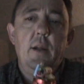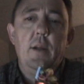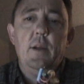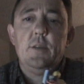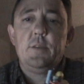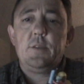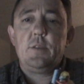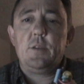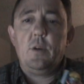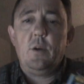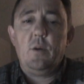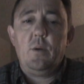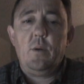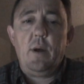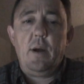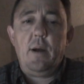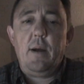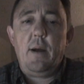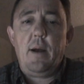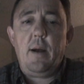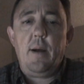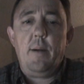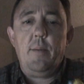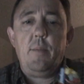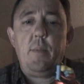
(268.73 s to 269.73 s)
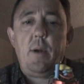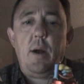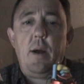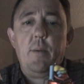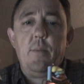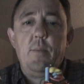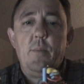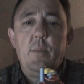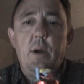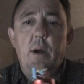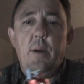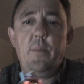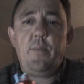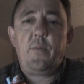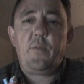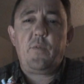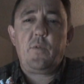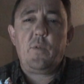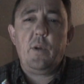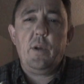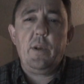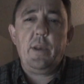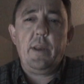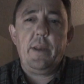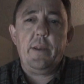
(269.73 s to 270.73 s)
So I'm
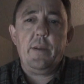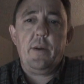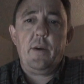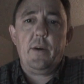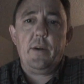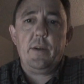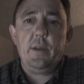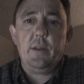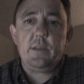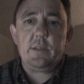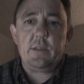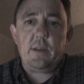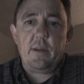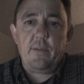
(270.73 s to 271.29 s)
upfront and honest.